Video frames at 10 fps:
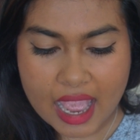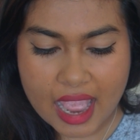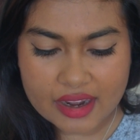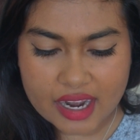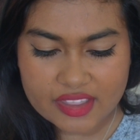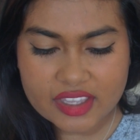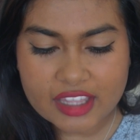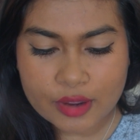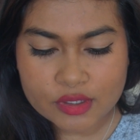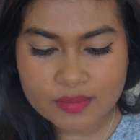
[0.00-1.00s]
and I think
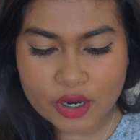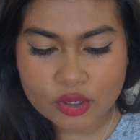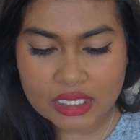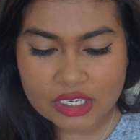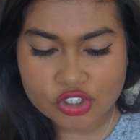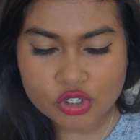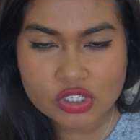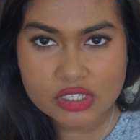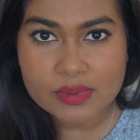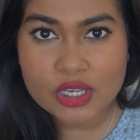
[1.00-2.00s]
that was my only issue,
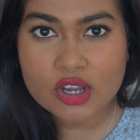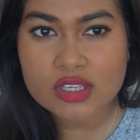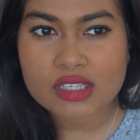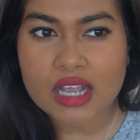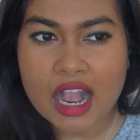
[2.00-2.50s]
just because